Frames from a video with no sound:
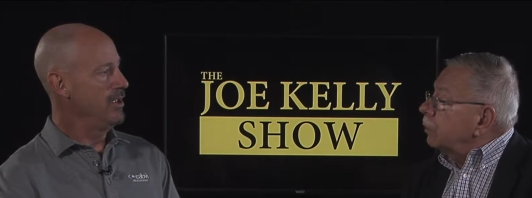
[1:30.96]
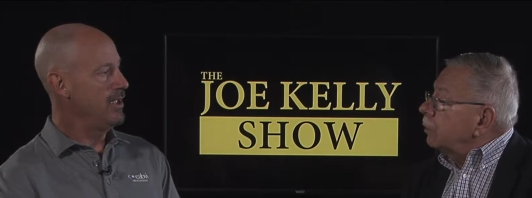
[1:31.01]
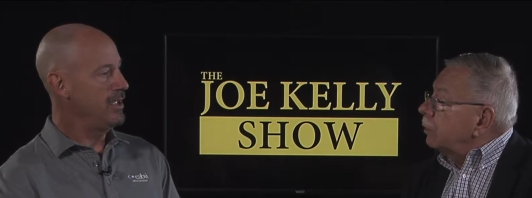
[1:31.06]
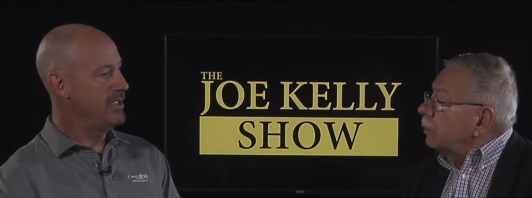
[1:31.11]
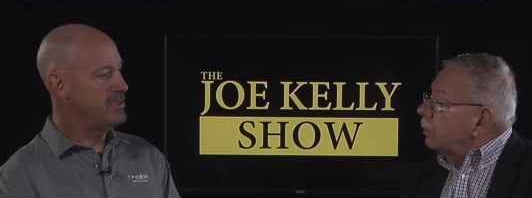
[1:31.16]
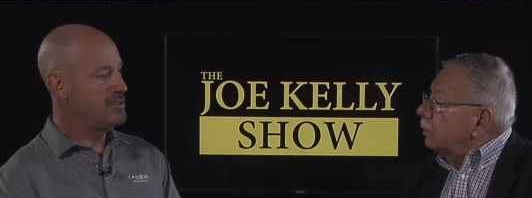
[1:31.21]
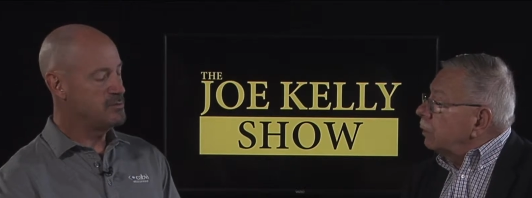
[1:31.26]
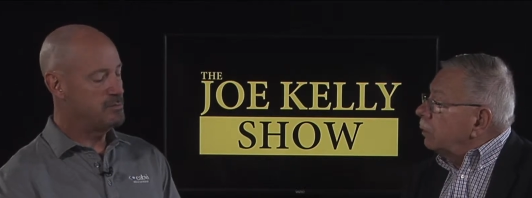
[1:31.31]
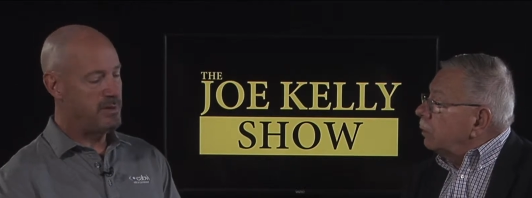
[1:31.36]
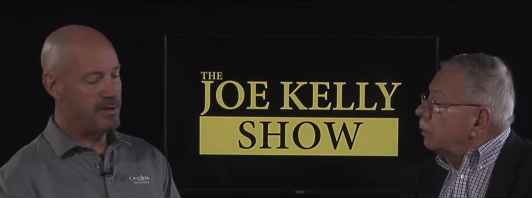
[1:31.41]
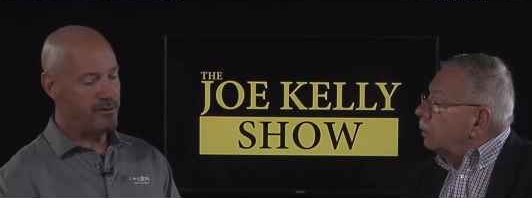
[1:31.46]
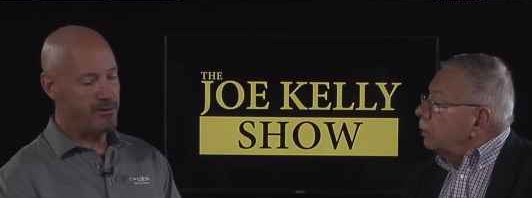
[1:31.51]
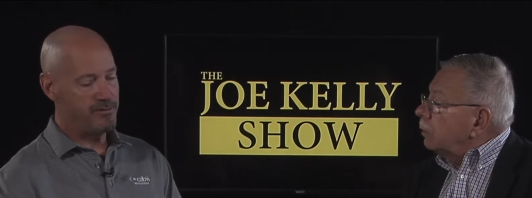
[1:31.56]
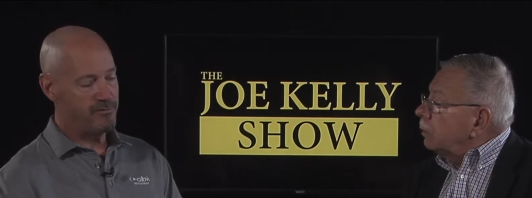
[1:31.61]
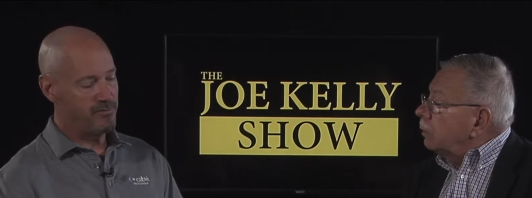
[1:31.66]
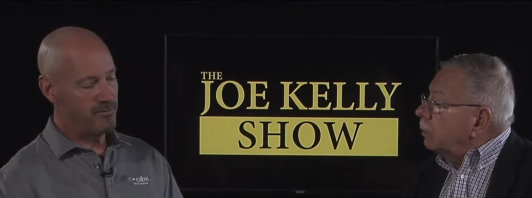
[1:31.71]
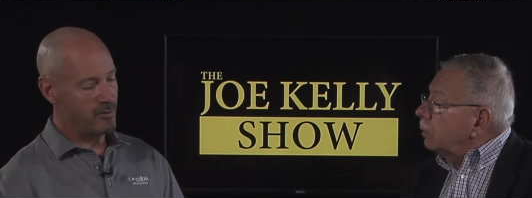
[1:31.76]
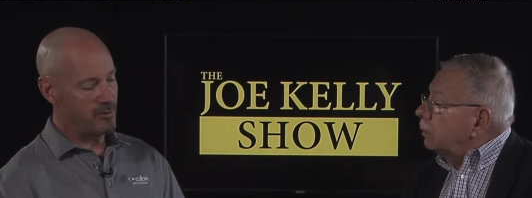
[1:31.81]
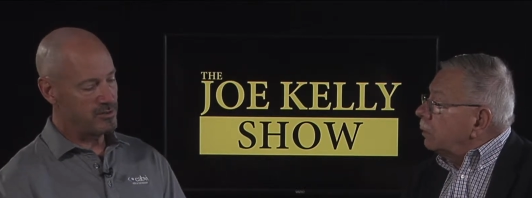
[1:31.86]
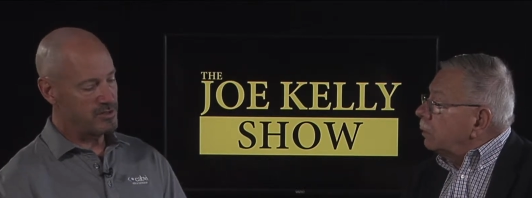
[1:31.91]
Speaker 1: Yeah, he's buried in
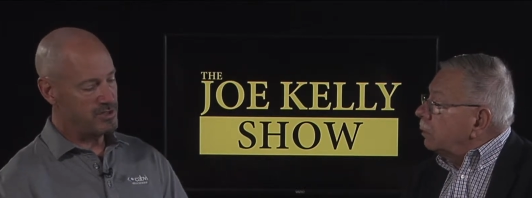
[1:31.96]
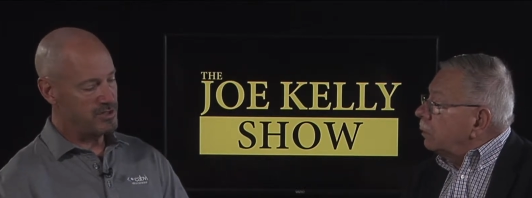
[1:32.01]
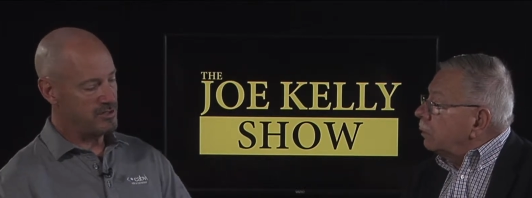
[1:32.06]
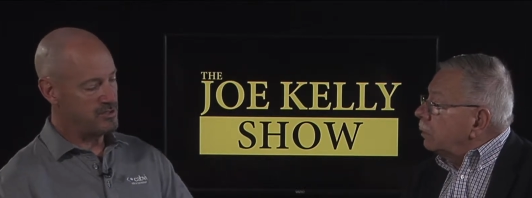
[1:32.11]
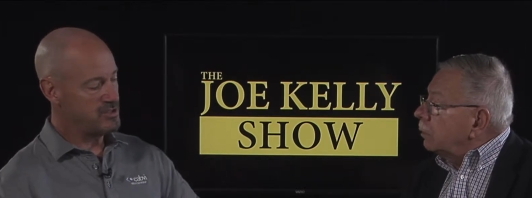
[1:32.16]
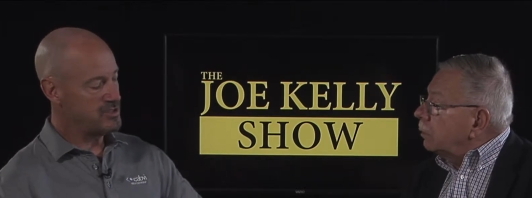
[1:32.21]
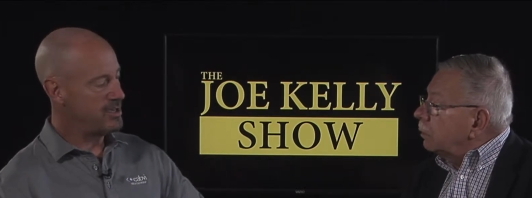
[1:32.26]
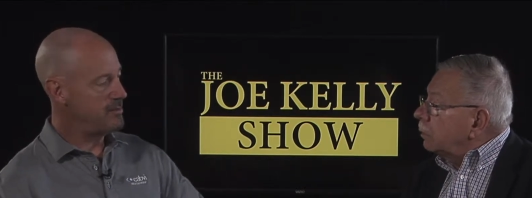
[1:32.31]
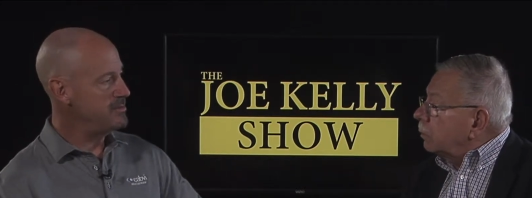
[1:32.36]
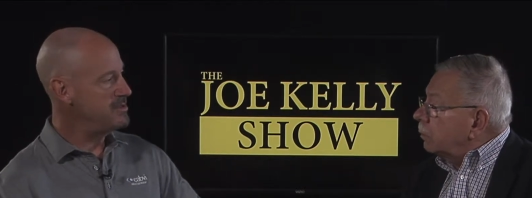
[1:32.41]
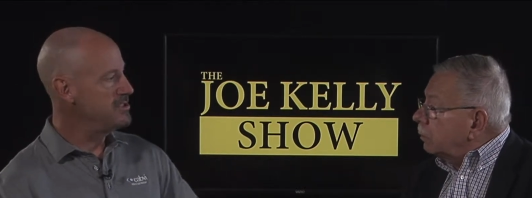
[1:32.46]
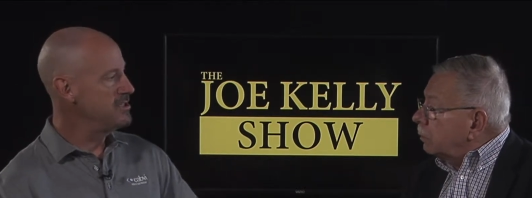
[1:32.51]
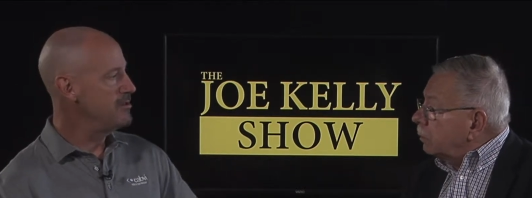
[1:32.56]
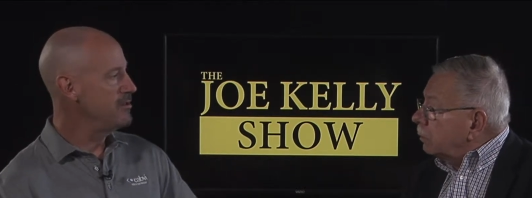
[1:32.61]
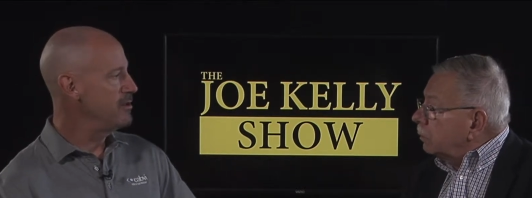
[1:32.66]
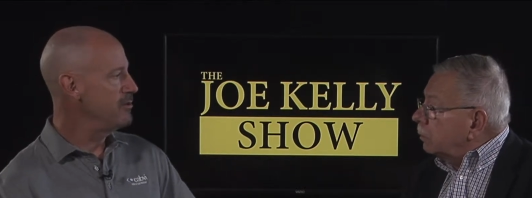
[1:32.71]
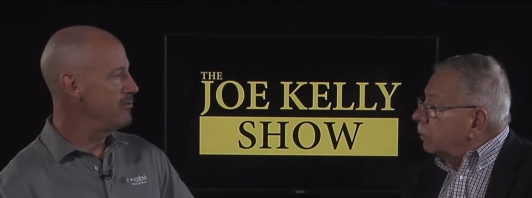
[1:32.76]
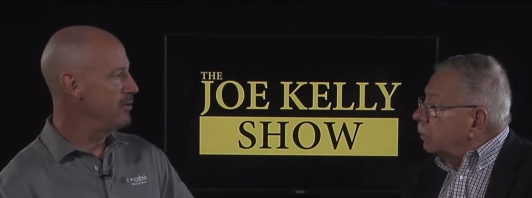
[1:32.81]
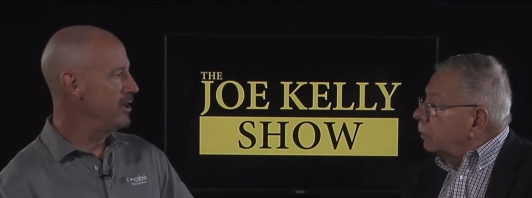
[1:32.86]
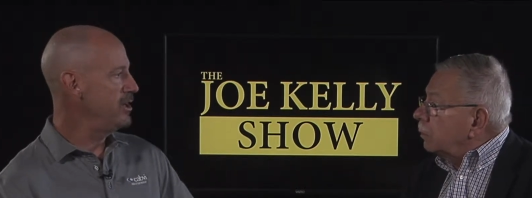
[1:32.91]
Forest Hill
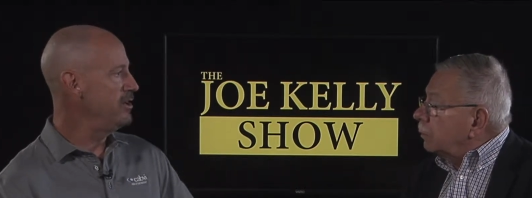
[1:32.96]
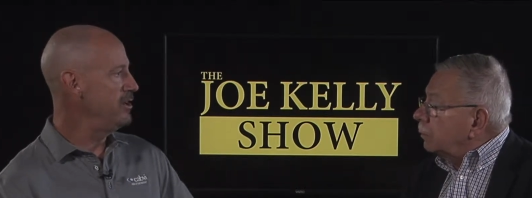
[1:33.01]
Cemetery right